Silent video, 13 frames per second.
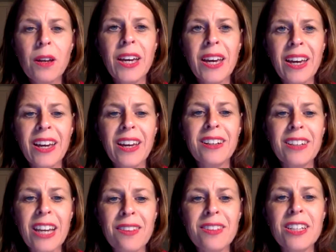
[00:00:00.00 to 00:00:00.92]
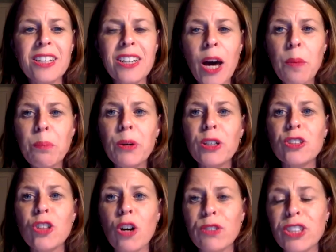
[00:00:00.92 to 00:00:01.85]
and the
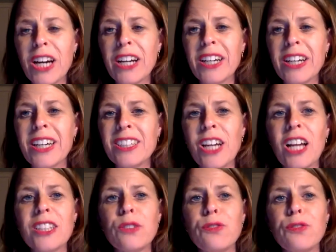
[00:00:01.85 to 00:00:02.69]
numbers of young adults